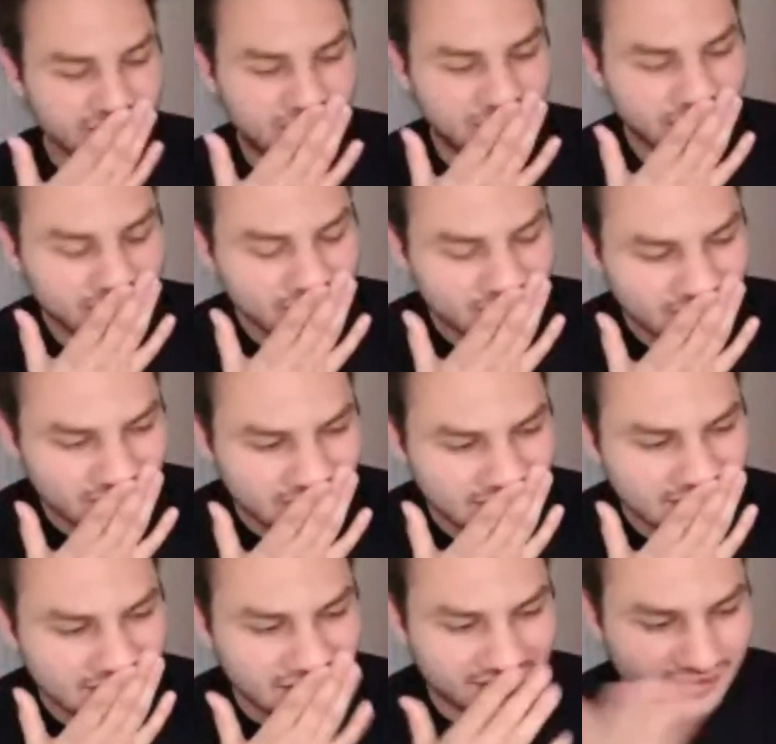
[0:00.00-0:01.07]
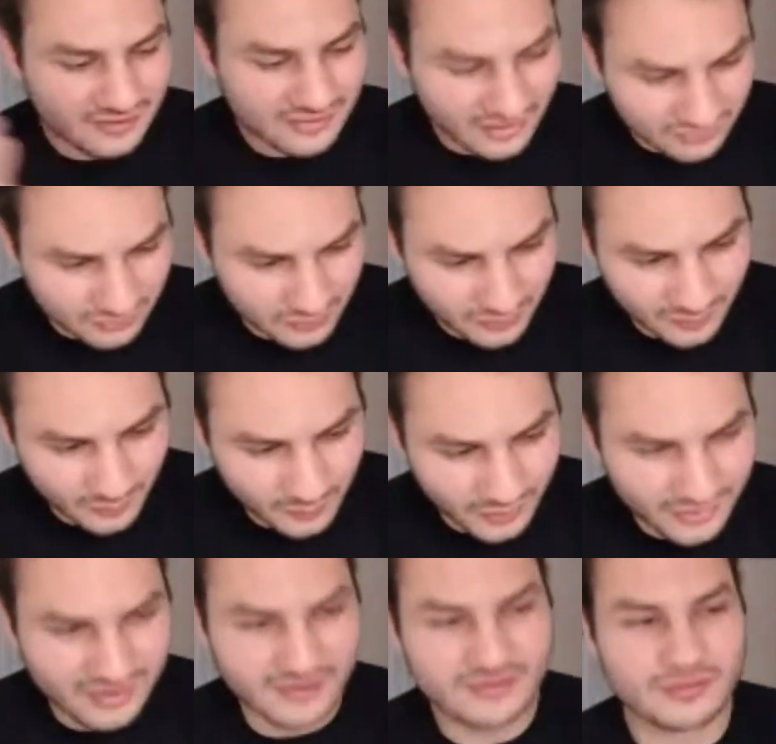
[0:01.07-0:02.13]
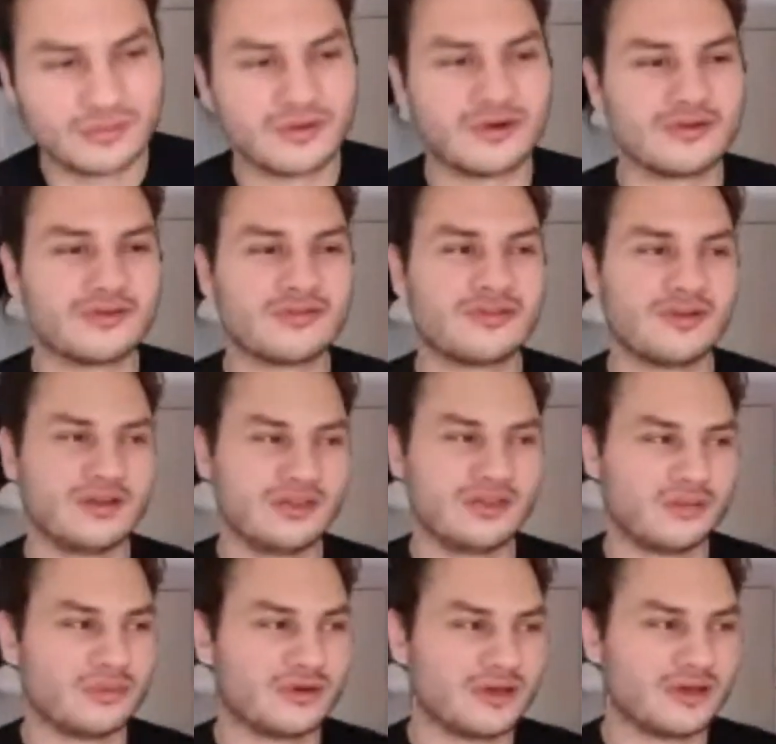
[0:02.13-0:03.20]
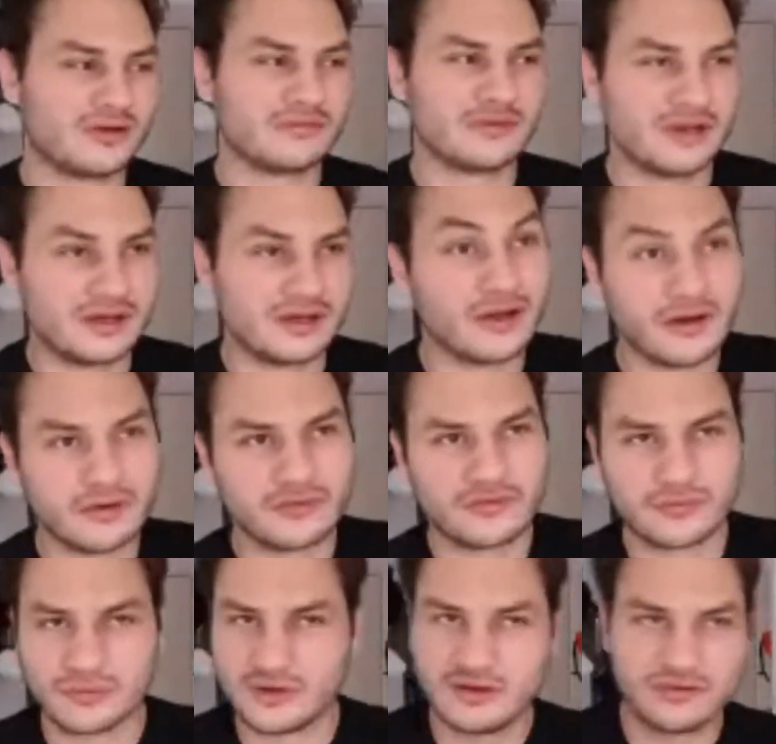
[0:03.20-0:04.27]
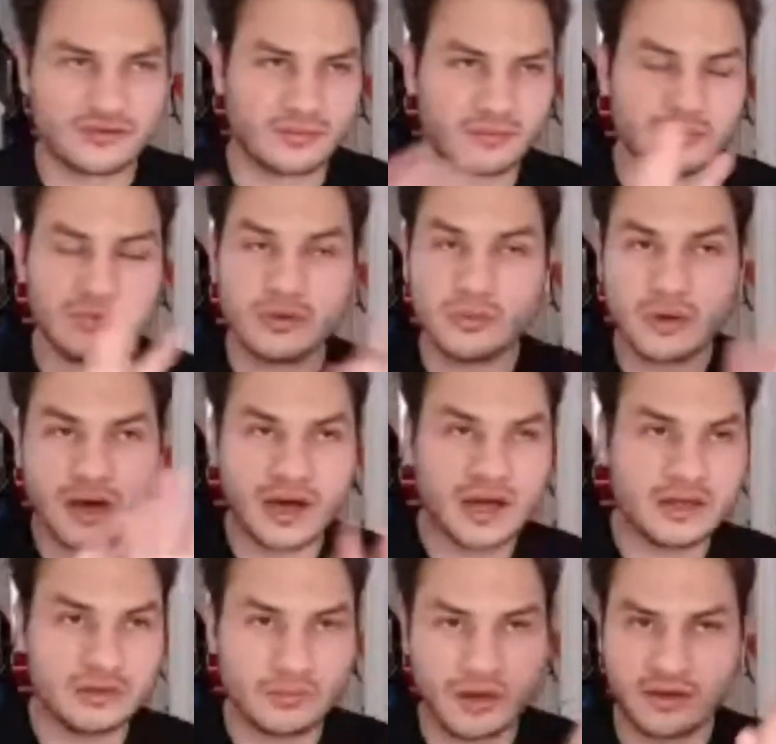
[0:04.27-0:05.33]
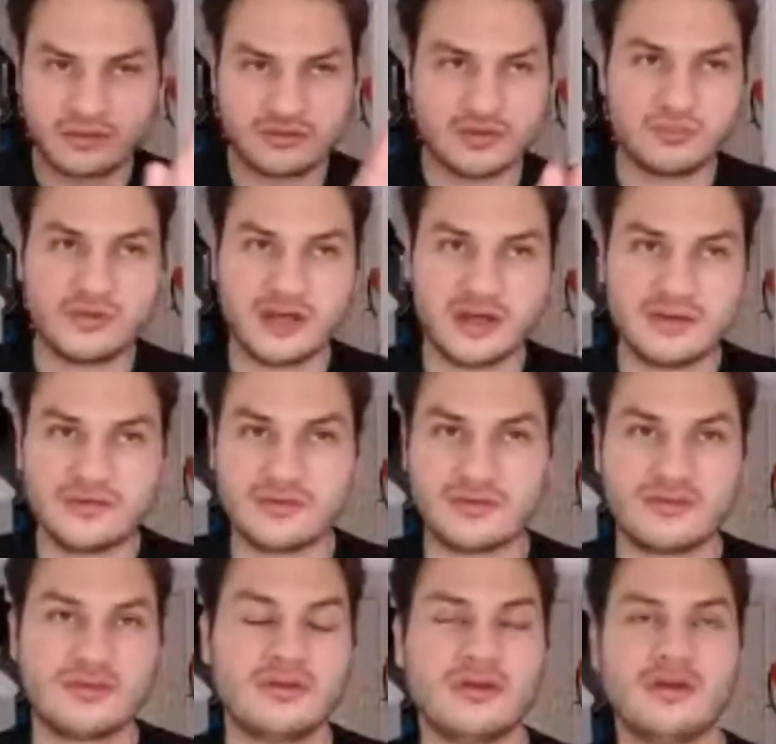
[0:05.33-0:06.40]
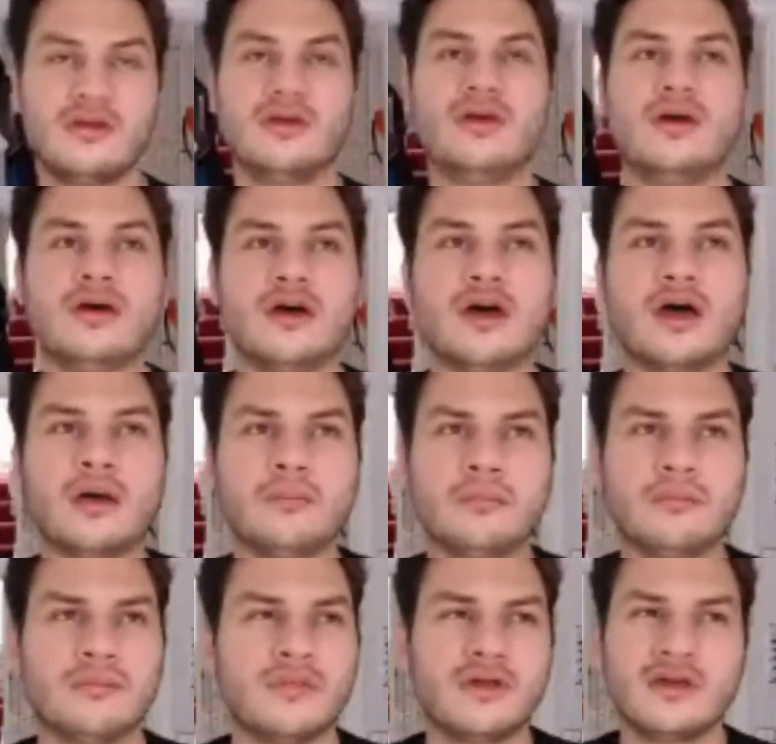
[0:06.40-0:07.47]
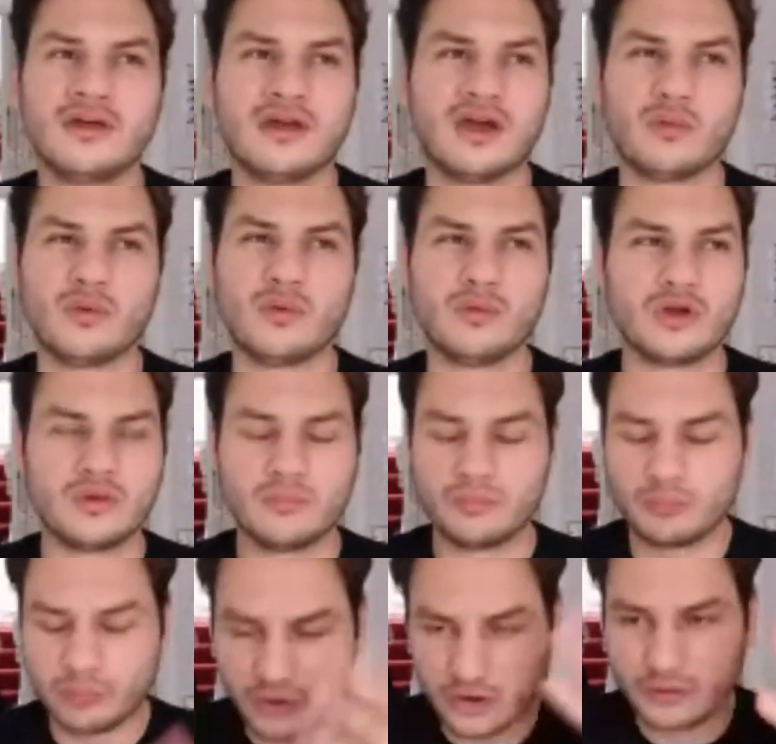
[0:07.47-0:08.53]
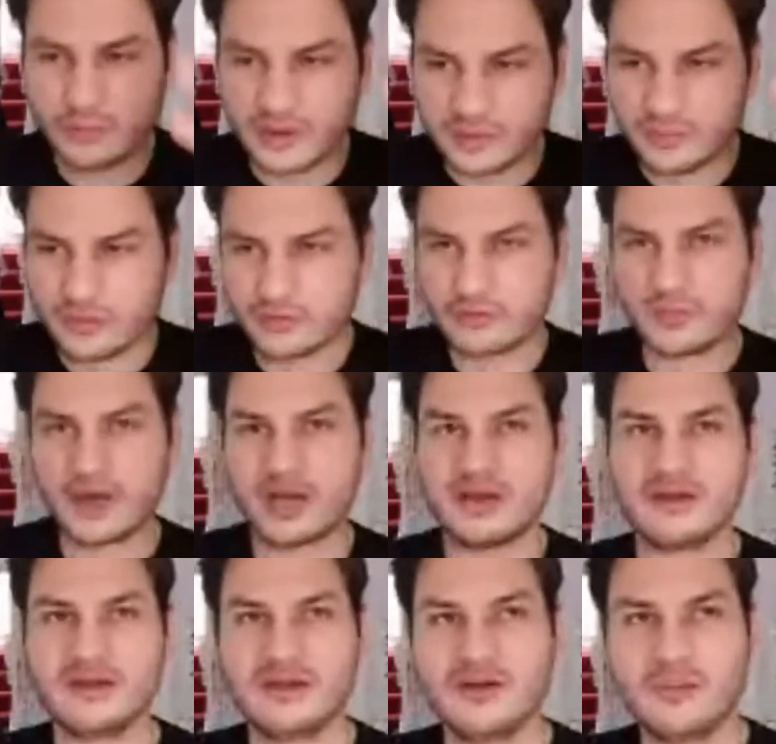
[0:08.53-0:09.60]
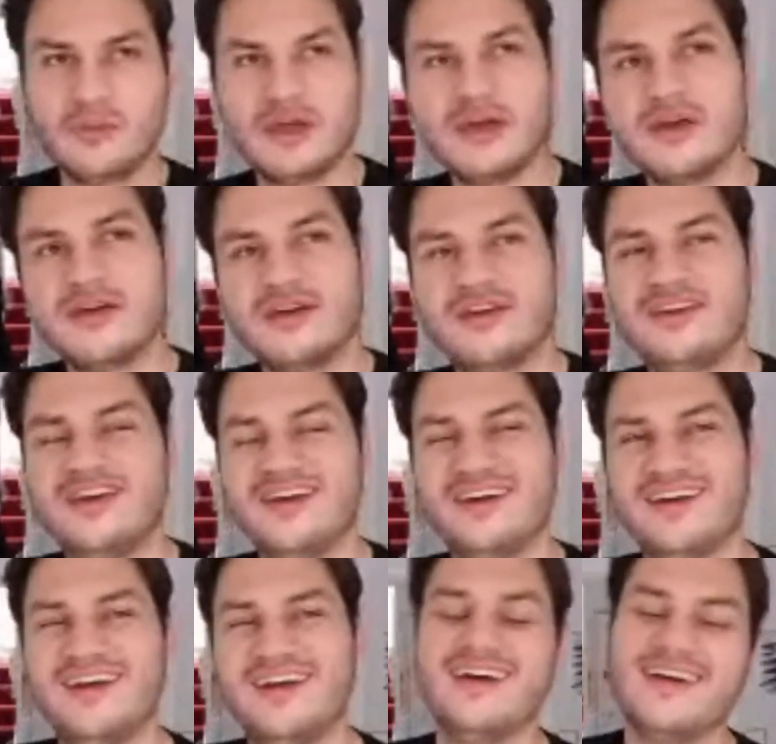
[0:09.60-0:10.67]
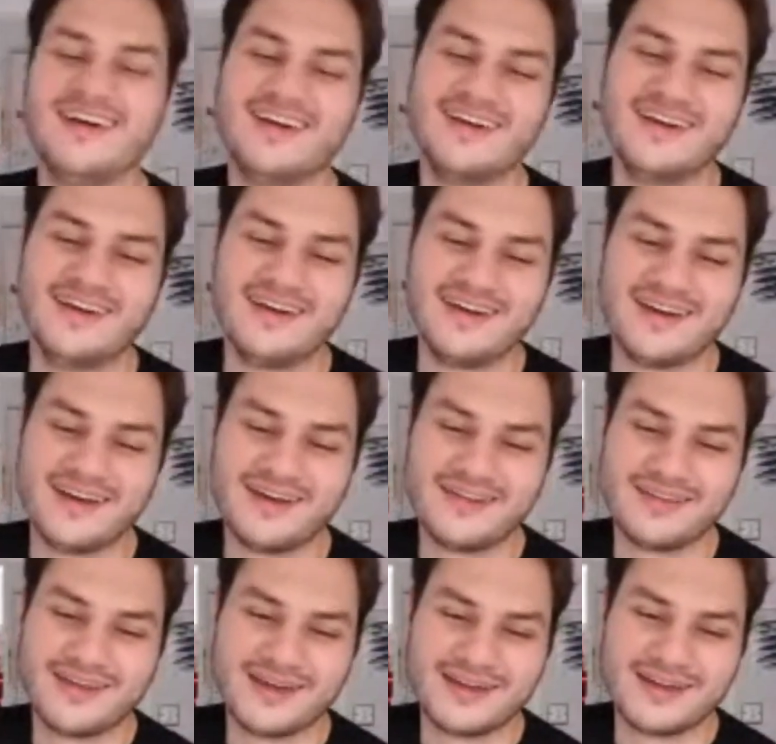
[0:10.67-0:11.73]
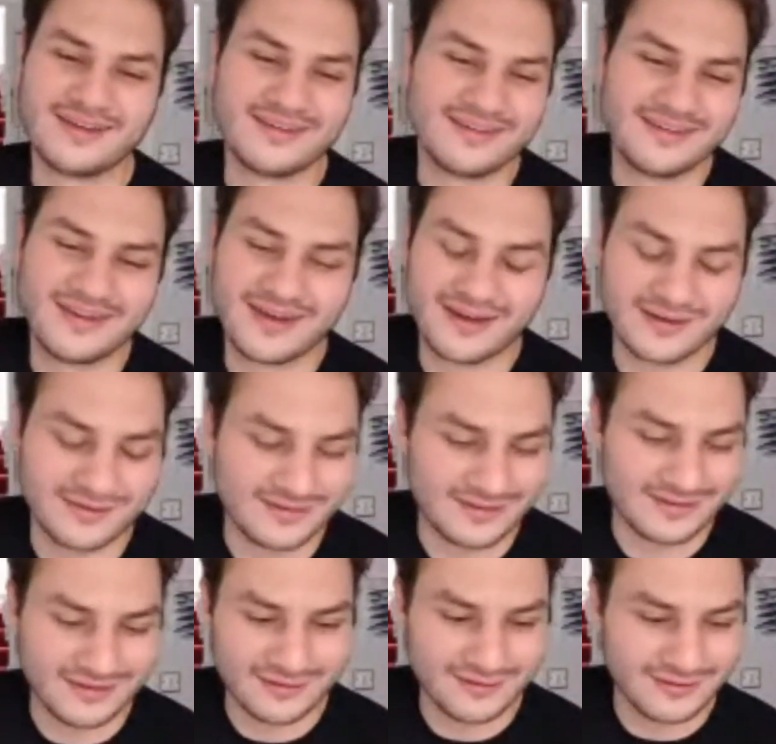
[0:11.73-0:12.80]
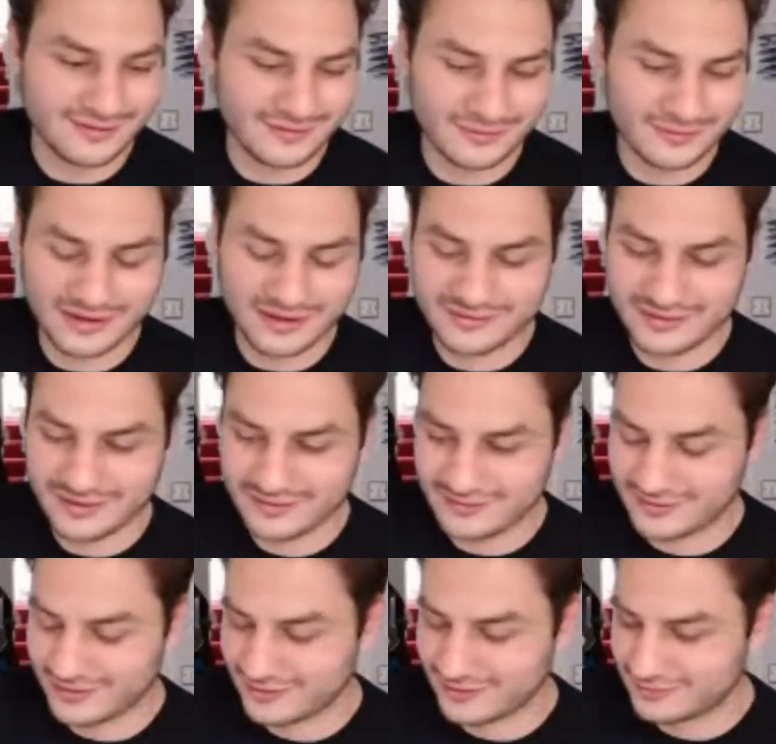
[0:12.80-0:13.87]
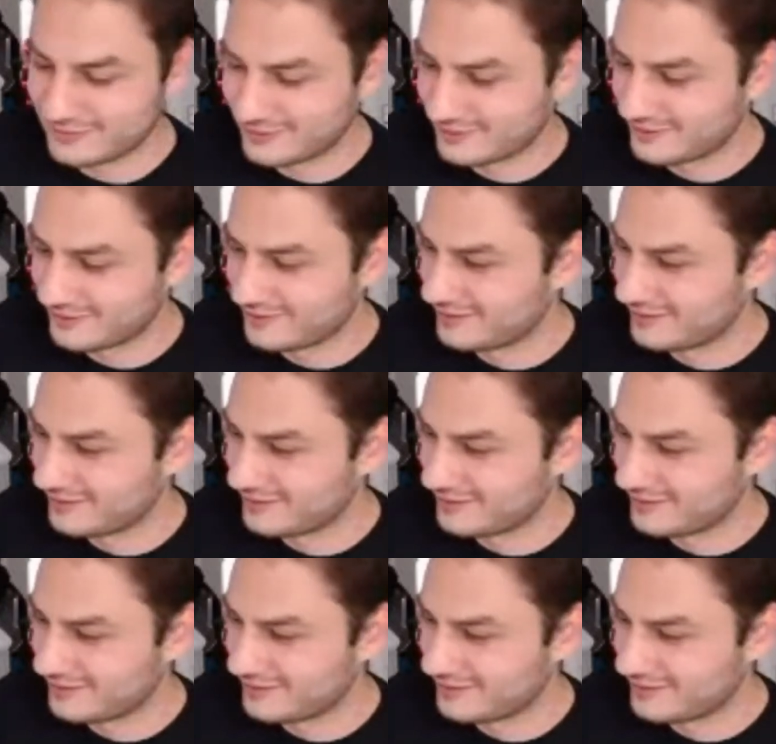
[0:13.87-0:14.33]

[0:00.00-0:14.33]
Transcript: So I think that's what we're working towards, and I think we're getting really close. We need some UI, UX updates, and we want to blow people's mind a little bit, and then we'll have a nice time.